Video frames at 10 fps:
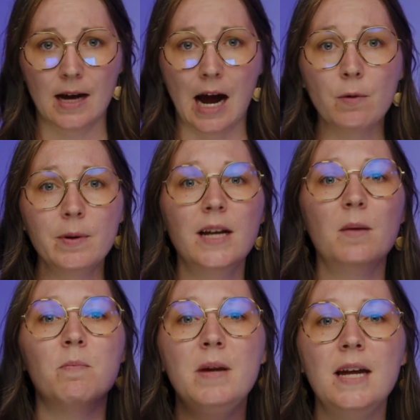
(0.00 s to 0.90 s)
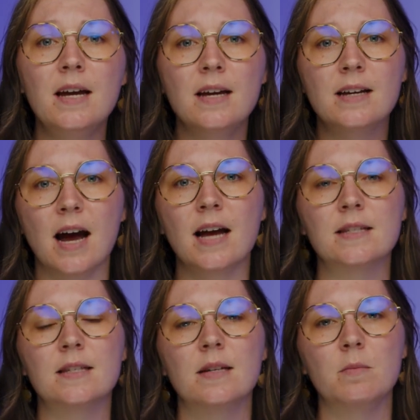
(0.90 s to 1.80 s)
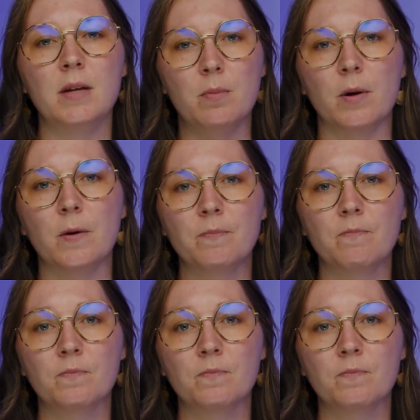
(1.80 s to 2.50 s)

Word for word: How are we going to be God's people?